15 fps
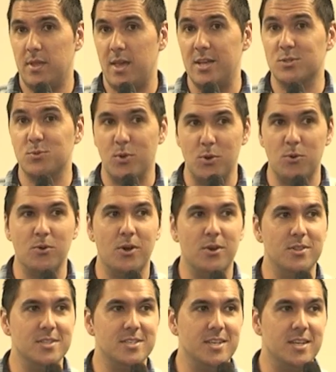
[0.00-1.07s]
as we all know,
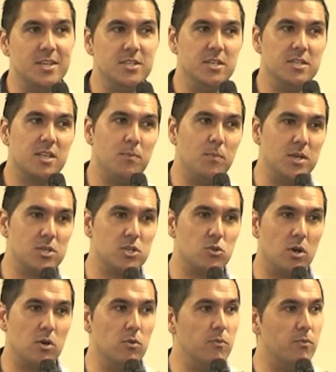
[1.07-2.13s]
the teenage years can be a
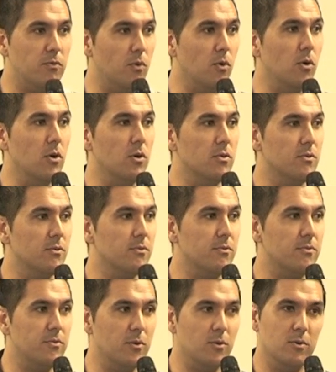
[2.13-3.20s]
struggle
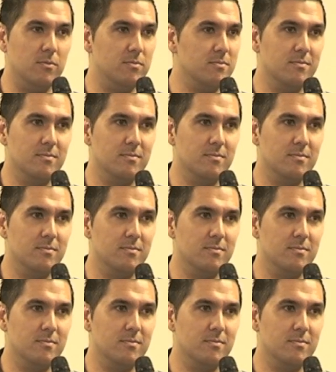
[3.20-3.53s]
for